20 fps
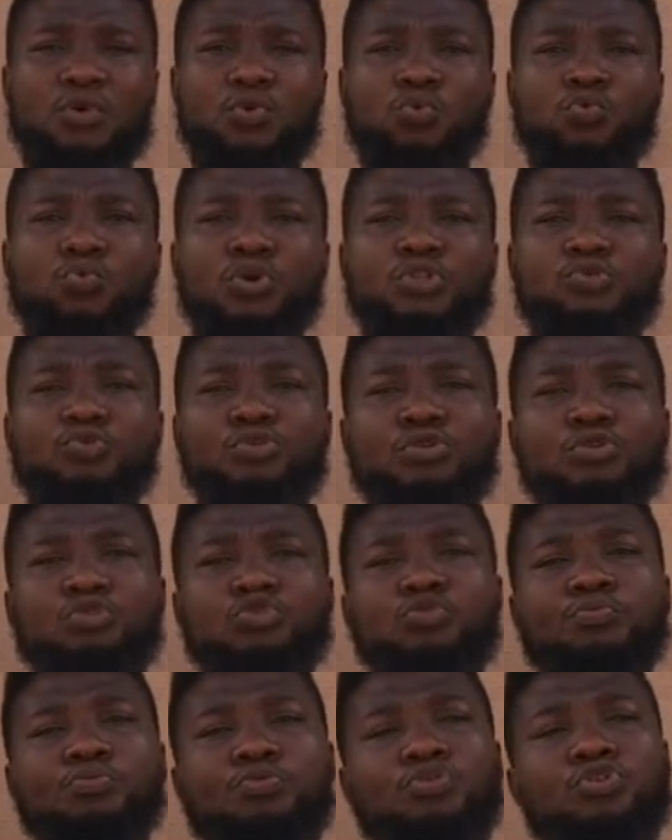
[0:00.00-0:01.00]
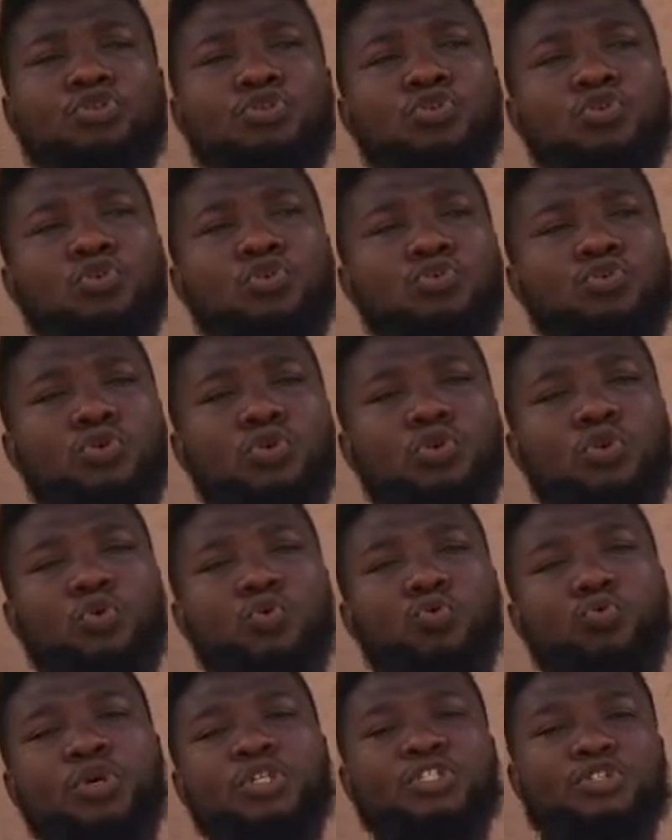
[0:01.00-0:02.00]
which we use to produce clothes,
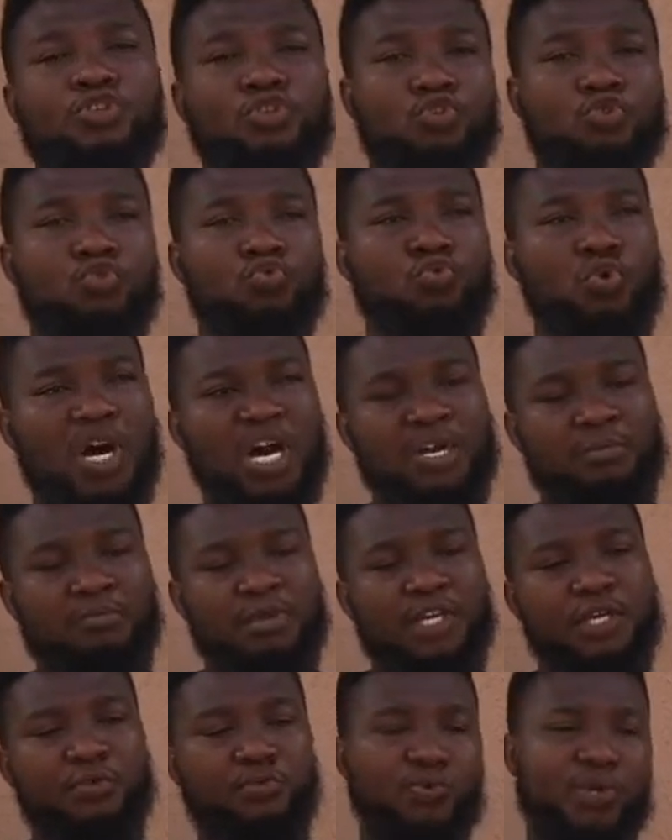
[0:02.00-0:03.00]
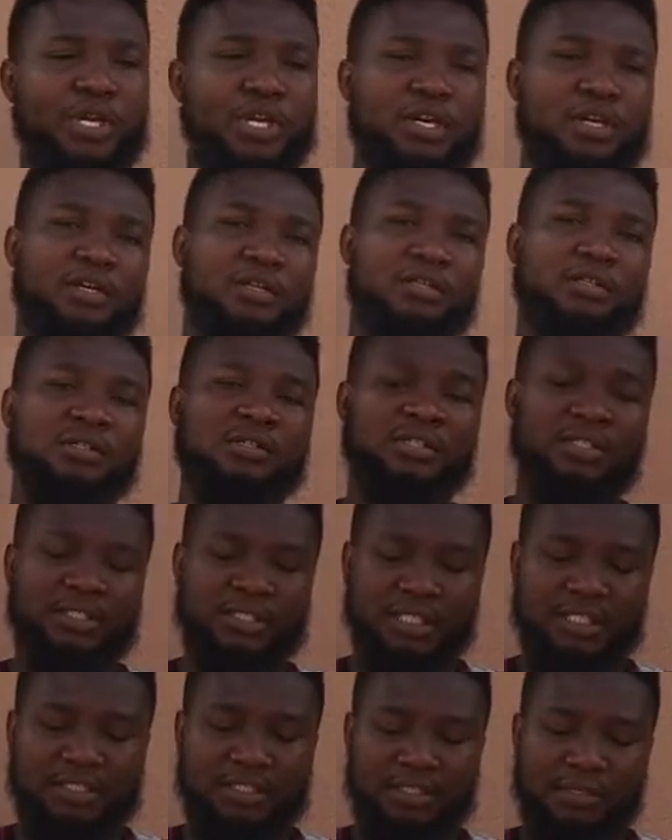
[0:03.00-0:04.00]
which you and me wear these
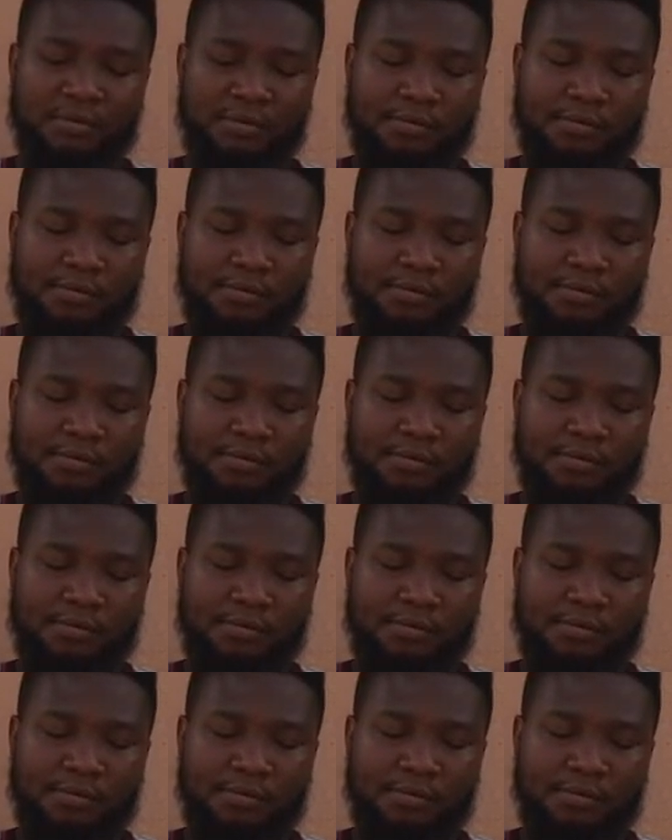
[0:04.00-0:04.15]
days.